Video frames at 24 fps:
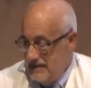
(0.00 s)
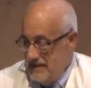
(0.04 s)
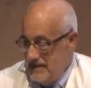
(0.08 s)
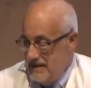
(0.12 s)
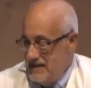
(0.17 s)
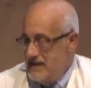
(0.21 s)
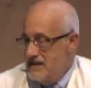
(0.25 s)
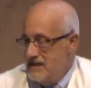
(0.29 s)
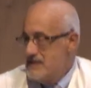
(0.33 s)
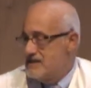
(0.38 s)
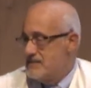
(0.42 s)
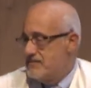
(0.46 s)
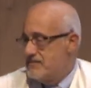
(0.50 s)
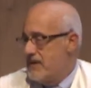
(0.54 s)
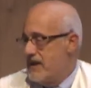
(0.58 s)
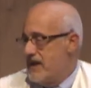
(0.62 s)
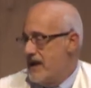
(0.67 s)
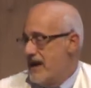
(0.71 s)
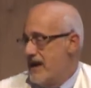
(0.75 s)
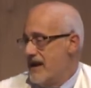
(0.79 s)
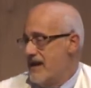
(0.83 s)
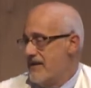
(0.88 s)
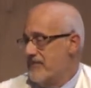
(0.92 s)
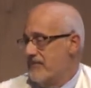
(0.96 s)
His
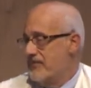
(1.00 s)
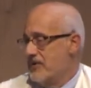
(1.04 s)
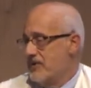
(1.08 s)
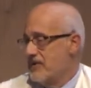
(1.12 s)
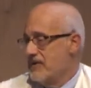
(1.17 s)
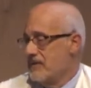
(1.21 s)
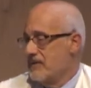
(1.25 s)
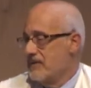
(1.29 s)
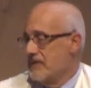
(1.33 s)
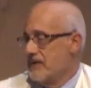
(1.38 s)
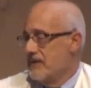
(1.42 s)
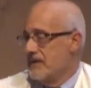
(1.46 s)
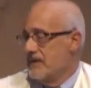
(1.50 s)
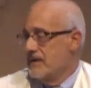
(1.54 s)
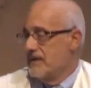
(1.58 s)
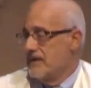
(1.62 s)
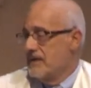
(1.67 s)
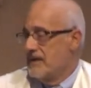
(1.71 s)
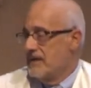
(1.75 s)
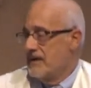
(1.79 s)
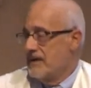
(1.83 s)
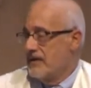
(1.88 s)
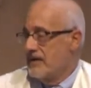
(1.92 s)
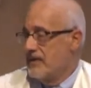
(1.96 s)
behavior
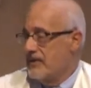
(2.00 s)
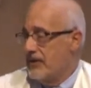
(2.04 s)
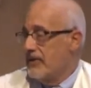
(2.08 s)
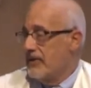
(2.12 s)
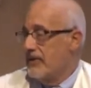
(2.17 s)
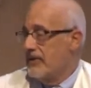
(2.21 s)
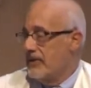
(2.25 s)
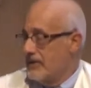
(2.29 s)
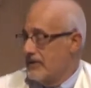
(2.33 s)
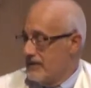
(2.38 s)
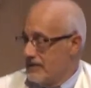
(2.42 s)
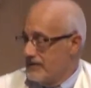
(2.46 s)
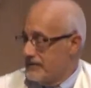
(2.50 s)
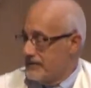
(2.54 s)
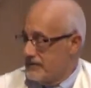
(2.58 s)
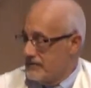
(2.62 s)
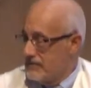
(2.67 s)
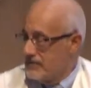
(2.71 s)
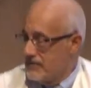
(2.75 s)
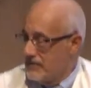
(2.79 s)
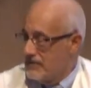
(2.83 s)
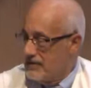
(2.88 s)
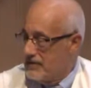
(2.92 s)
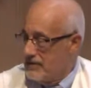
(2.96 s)
galled
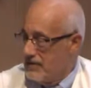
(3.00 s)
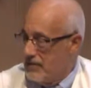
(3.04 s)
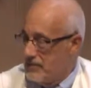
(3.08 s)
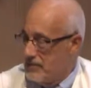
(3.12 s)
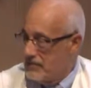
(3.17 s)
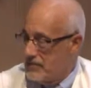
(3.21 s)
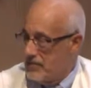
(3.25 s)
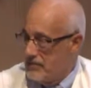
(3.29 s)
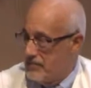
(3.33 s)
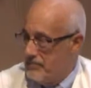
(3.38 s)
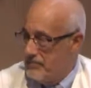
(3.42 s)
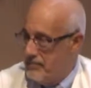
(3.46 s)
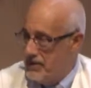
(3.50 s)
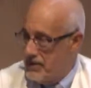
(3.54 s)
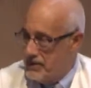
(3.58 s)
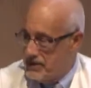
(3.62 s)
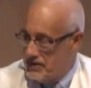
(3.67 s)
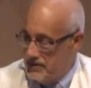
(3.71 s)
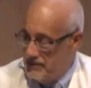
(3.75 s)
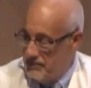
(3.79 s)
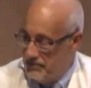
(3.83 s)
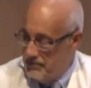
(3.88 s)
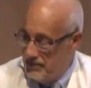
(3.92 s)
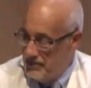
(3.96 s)
the local
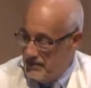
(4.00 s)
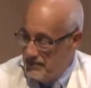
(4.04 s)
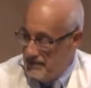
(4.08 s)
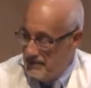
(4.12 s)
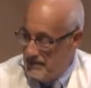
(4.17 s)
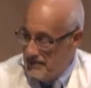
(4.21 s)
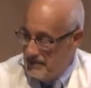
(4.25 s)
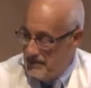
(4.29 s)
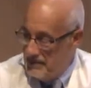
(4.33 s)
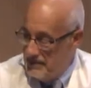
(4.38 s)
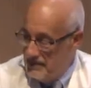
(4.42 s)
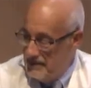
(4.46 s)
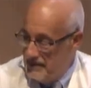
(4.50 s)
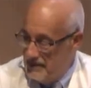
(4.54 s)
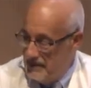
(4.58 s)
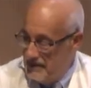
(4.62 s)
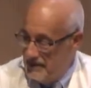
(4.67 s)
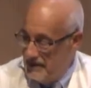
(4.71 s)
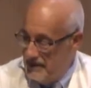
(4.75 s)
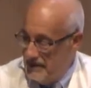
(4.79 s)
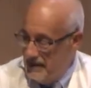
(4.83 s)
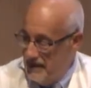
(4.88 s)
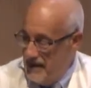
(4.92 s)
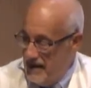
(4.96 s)
bishop,
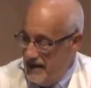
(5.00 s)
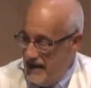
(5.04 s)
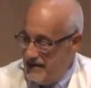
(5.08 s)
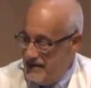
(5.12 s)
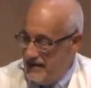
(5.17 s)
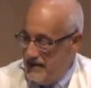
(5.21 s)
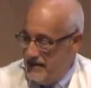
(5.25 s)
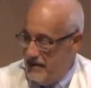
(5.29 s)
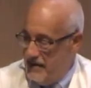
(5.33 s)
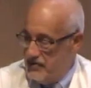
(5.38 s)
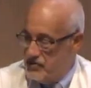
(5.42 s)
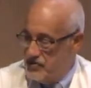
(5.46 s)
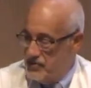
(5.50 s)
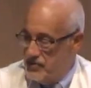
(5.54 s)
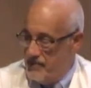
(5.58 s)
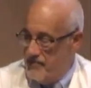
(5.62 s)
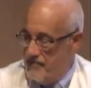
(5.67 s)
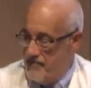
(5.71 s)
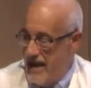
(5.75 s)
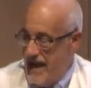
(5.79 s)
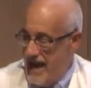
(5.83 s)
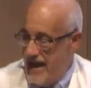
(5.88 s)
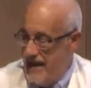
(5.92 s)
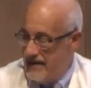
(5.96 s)
and in a
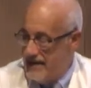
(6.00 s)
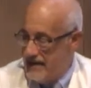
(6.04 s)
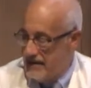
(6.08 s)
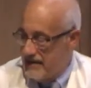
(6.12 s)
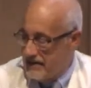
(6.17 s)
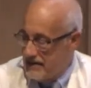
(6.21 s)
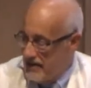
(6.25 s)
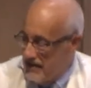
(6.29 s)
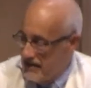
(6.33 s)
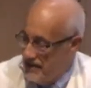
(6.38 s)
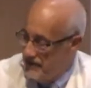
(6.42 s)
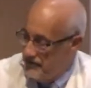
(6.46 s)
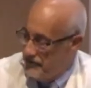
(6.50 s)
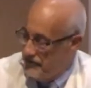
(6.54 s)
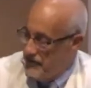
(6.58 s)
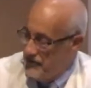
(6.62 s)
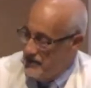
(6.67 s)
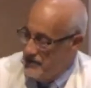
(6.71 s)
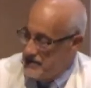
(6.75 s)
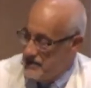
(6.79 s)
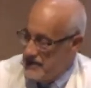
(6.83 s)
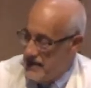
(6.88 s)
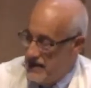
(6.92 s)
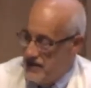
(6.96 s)
dramatic
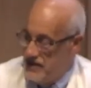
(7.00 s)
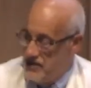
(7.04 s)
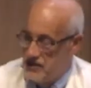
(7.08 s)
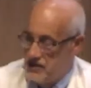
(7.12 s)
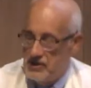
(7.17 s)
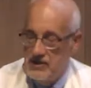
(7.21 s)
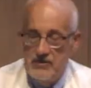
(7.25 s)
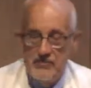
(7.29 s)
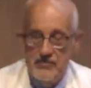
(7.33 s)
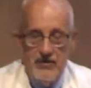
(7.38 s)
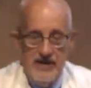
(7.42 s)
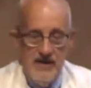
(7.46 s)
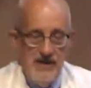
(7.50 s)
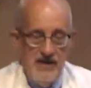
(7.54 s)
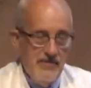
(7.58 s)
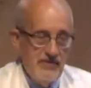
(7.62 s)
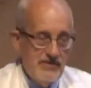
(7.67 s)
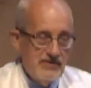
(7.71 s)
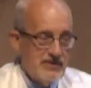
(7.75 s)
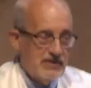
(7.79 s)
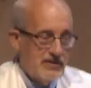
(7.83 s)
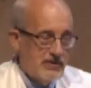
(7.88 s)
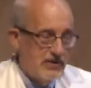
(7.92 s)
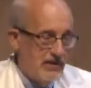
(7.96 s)
confrontation when he was
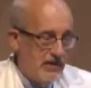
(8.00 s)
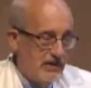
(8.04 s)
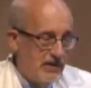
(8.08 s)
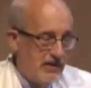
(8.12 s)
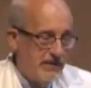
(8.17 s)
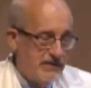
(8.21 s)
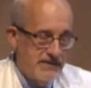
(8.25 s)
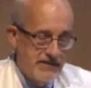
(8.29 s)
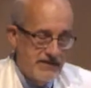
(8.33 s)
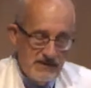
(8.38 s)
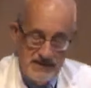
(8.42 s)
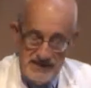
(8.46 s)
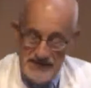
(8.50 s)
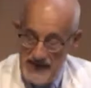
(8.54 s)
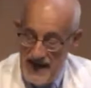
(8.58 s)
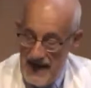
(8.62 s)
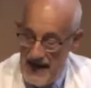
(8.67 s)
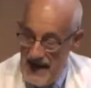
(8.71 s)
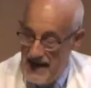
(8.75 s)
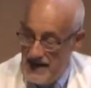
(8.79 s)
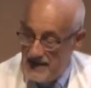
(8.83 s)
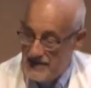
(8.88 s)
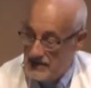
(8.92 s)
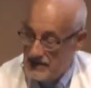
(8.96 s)
called to
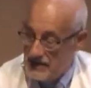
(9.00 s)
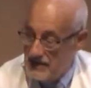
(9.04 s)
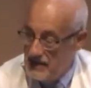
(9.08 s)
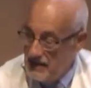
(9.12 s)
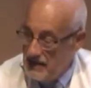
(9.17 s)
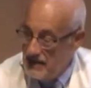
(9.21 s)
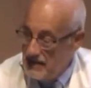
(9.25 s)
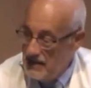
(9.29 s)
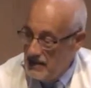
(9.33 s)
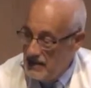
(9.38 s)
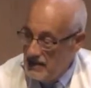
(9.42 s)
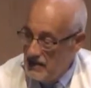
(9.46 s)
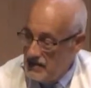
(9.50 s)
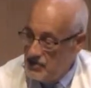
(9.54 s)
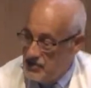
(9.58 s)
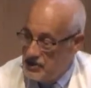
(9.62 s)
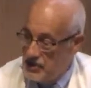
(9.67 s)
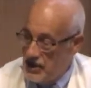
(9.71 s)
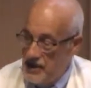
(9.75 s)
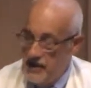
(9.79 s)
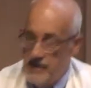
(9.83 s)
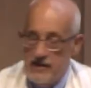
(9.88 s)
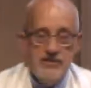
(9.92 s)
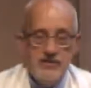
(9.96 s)
task,
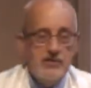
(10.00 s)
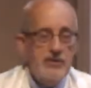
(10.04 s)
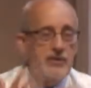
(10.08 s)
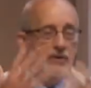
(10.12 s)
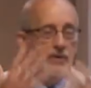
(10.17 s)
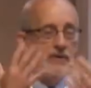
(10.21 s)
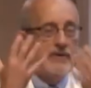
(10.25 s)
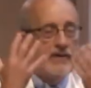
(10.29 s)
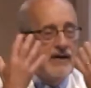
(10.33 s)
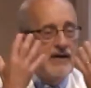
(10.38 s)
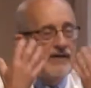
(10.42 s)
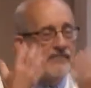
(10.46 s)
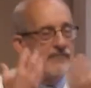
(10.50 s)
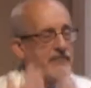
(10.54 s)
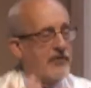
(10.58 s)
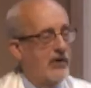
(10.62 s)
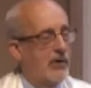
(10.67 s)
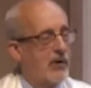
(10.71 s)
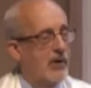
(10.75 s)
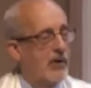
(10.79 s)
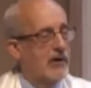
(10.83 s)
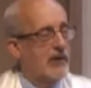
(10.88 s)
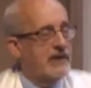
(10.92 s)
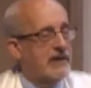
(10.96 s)
John tore off
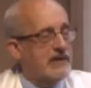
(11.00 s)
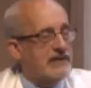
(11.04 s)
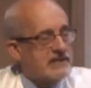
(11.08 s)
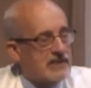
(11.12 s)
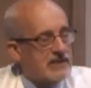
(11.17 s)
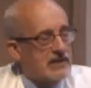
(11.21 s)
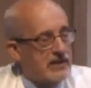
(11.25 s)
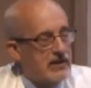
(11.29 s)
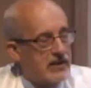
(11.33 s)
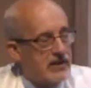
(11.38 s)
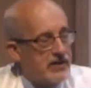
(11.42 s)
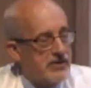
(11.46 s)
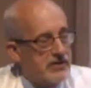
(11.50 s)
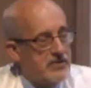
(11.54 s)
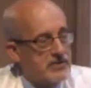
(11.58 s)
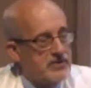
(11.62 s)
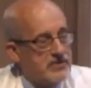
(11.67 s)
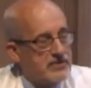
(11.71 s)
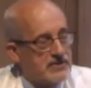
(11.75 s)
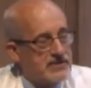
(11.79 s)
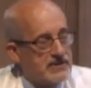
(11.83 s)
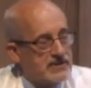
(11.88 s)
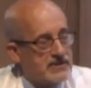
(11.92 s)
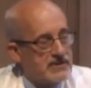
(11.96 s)
all his
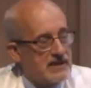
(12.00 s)
clothes